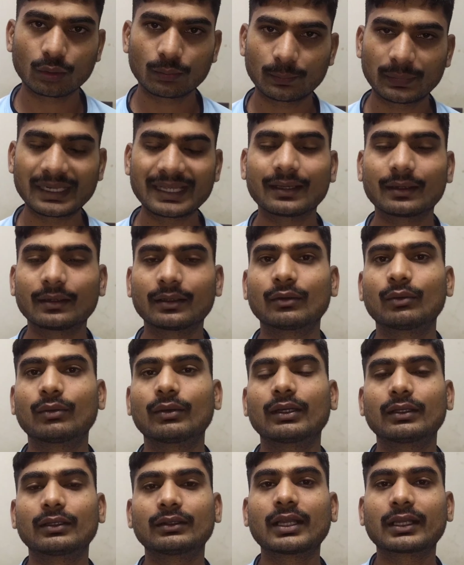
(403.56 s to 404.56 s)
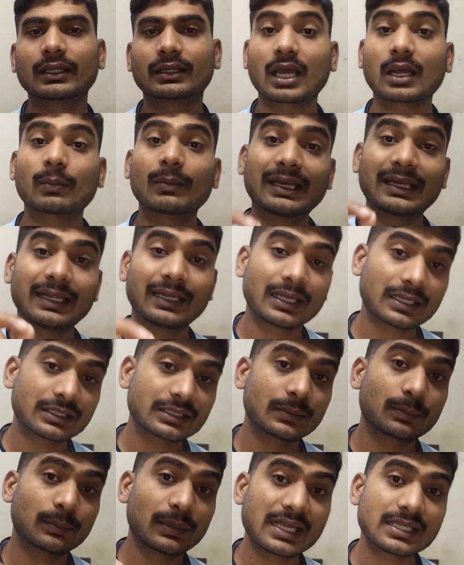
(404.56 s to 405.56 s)
role play. The thermal
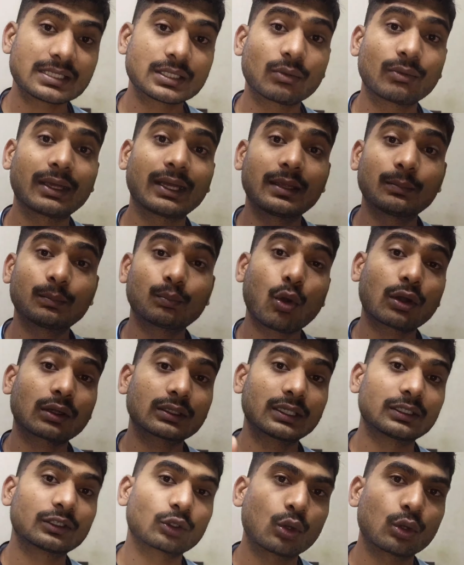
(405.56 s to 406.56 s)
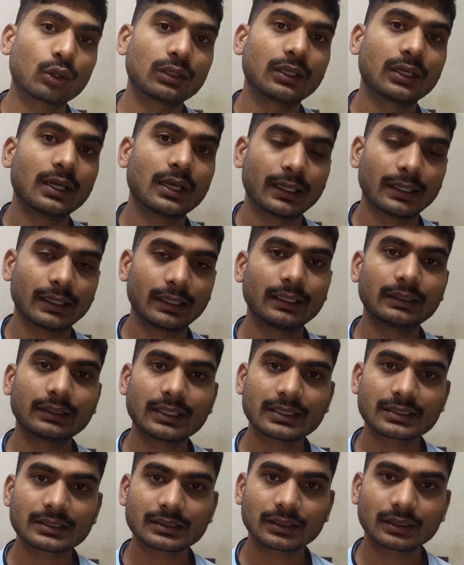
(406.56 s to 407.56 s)
energy plays a very important role
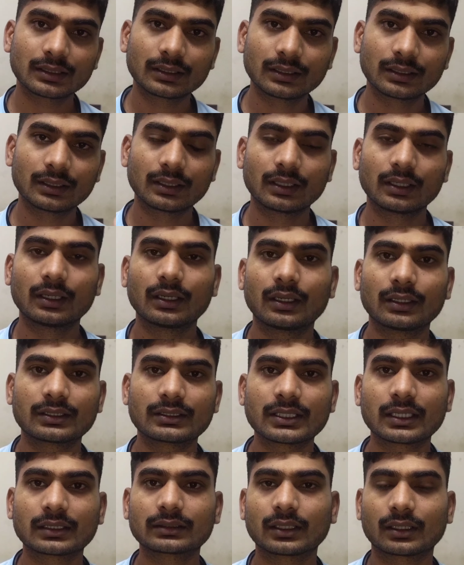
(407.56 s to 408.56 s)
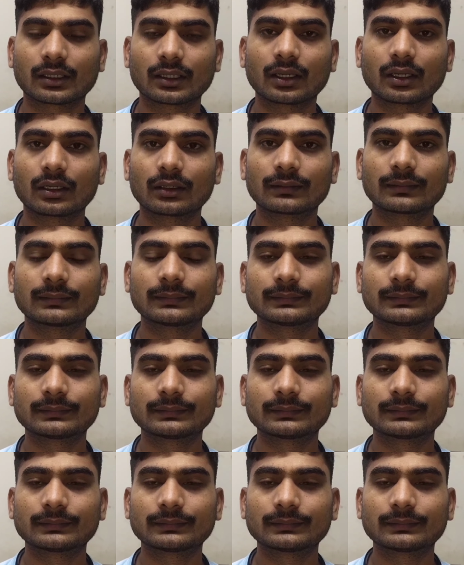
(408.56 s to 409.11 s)
in this sector.